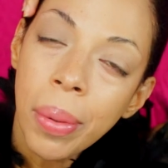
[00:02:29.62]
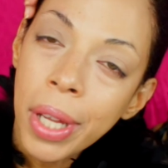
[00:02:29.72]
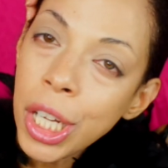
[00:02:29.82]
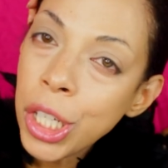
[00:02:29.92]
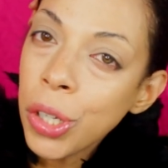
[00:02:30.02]
I'm
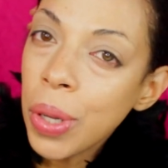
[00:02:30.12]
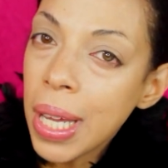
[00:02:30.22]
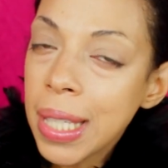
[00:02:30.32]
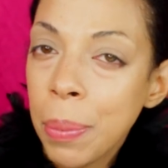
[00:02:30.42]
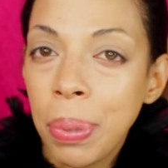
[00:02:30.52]
gonna do
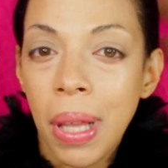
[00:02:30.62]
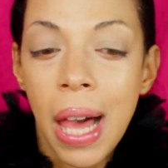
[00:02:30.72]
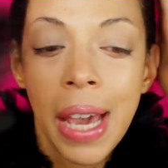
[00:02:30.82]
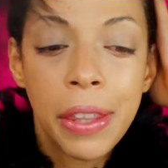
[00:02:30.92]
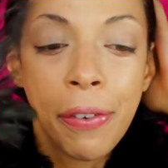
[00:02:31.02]
is
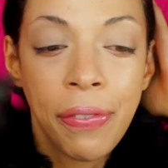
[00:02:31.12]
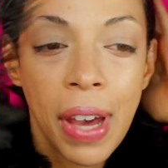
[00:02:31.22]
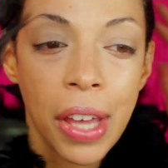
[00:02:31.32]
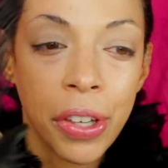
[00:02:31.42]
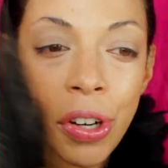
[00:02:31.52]
apply the
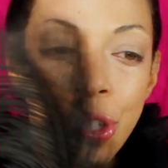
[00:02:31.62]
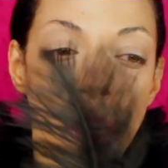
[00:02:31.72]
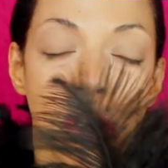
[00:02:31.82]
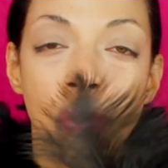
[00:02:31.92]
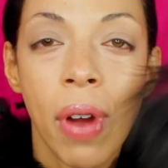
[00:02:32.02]
feathers
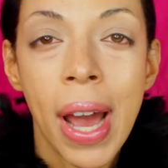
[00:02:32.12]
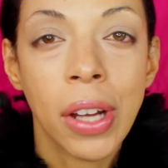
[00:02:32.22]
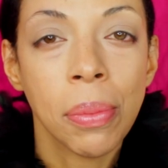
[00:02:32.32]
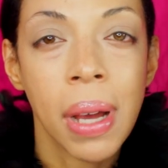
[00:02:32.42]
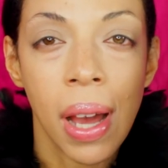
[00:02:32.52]

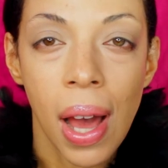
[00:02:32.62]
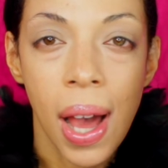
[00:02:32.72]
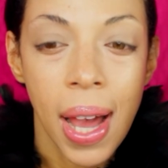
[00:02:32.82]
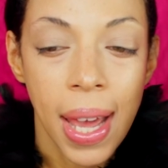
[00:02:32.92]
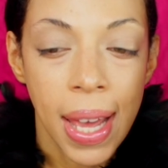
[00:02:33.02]
around my
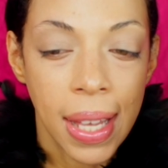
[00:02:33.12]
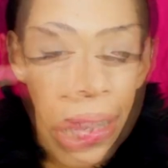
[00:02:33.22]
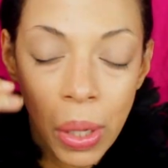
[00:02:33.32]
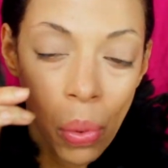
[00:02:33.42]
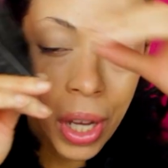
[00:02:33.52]
eye.
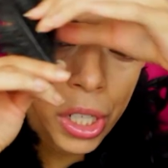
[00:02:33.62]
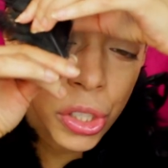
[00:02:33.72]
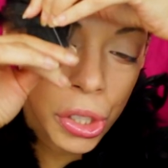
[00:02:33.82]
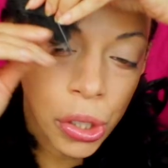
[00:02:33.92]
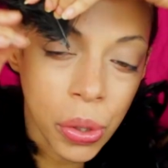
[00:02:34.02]
What I wanna
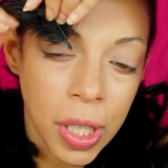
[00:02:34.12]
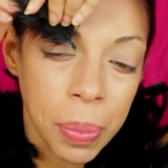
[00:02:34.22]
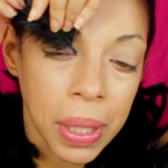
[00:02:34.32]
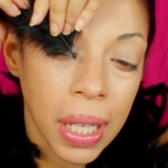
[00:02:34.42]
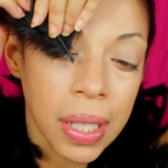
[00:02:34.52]
do is
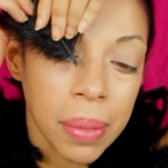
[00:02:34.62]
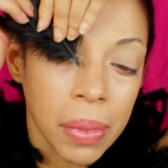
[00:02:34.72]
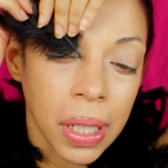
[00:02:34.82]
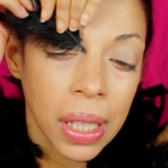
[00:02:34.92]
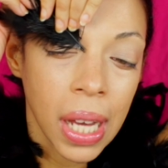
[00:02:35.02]
because I'm
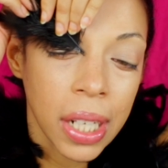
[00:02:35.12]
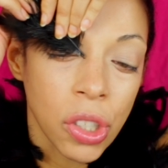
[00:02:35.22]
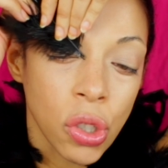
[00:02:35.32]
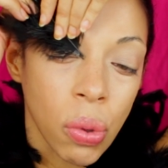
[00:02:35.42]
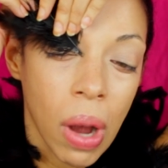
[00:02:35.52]
gonna kinda
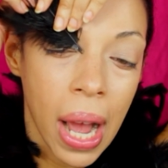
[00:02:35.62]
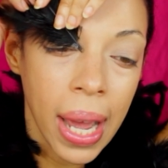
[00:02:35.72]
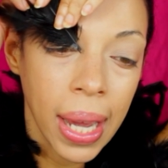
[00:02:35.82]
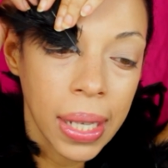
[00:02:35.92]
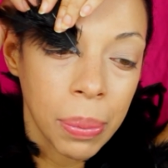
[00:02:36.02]

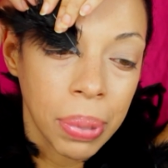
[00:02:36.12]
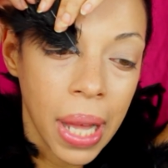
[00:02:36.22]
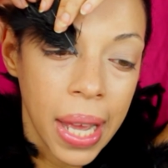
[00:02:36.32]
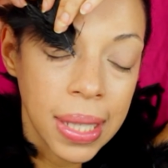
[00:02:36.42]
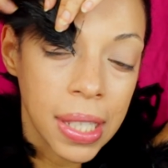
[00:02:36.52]
try and
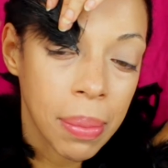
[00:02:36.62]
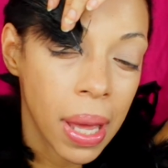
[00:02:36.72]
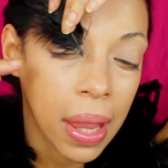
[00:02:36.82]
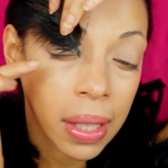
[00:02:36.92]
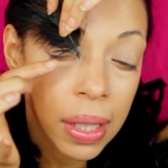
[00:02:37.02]
apply it
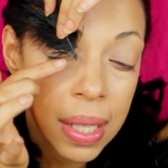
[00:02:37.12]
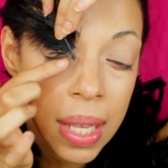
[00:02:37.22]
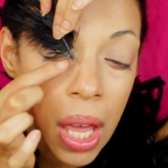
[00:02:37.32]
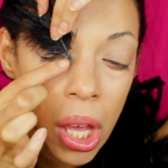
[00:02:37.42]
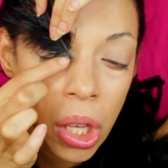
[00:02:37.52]
somehow like this
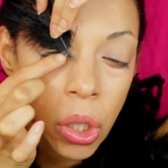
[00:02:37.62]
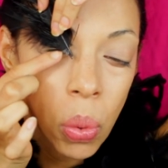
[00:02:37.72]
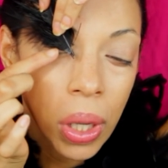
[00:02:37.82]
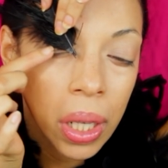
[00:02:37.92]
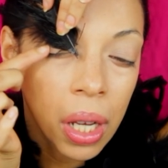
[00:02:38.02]
you
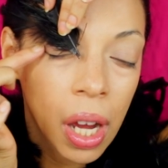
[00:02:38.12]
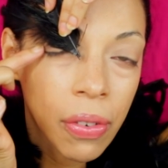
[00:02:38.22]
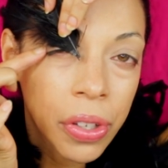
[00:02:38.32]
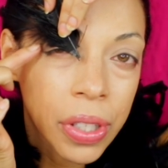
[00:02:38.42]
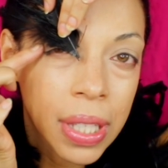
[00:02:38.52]
want to
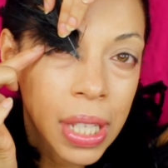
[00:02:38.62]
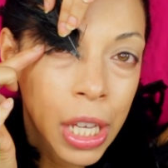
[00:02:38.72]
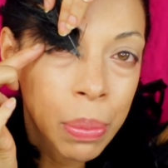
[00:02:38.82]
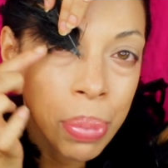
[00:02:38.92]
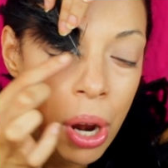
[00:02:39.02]
cover the
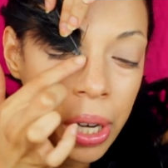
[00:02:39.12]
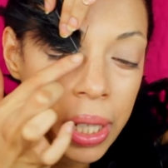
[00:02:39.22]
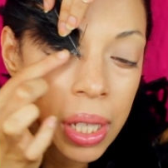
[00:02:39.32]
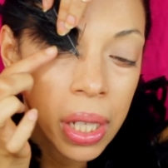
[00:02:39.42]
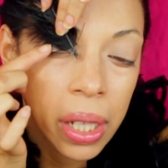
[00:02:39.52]
skin part
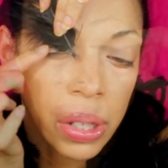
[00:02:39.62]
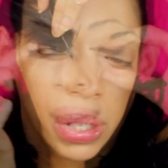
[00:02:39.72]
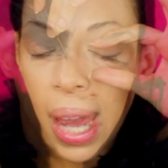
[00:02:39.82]
here.